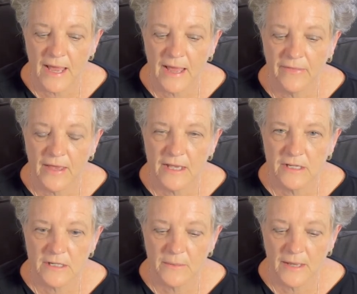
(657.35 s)
and the
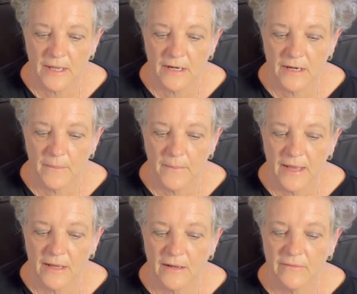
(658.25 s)
estimated
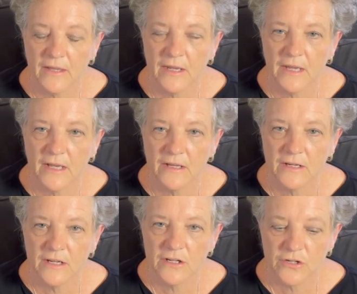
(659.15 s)
amount of any
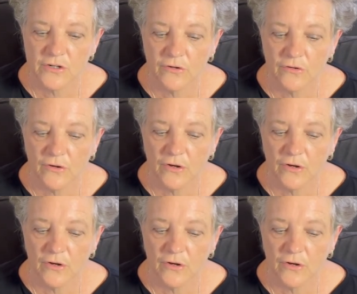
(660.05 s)
additional